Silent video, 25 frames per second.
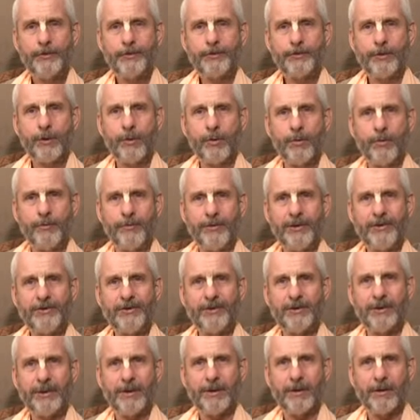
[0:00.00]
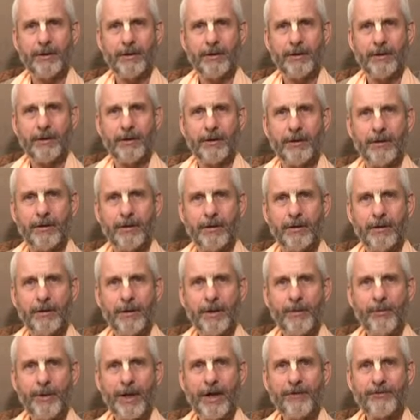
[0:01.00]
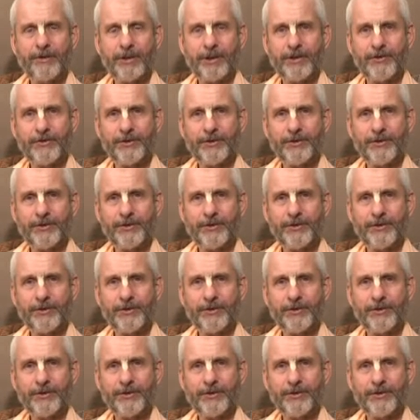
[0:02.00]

So this, then we have to